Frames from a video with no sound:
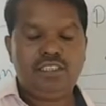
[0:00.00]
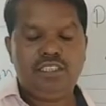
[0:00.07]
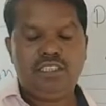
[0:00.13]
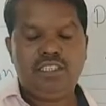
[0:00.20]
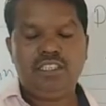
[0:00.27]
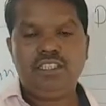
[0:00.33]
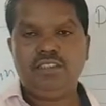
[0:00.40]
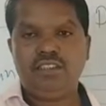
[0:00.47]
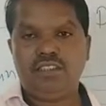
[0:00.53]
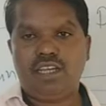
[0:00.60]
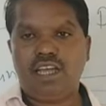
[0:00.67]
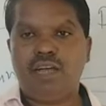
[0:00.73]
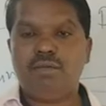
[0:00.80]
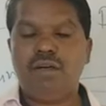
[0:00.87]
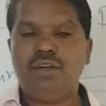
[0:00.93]
In
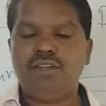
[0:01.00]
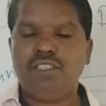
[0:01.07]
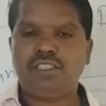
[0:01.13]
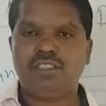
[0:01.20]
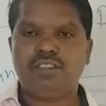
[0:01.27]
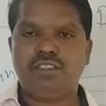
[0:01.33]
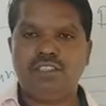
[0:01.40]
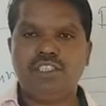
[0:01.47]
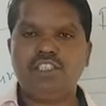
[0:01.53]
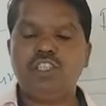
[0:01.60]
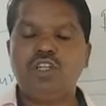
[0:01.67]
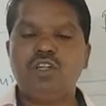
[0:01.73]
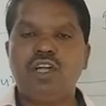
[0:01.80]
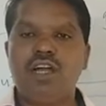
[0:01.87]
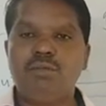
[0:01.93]
Amavas, yes
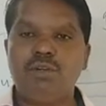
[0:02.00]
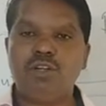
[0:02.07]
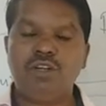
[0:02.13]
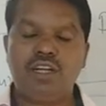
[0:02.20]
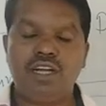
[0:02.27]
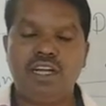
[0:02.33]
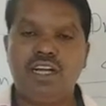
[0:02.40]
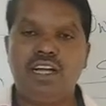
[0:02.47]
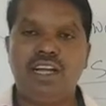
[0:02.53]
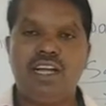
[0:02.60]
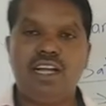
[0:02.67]
or no?